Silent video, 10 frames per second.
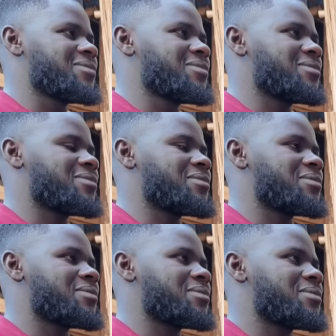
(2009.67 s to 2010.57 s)

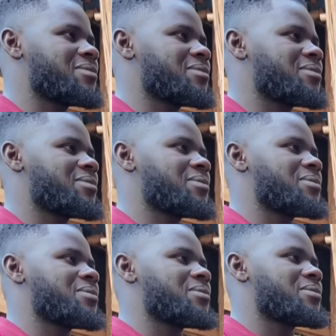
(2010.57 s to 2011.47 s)

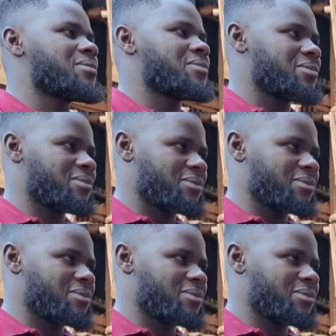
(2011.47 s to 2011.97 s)
(not speaking)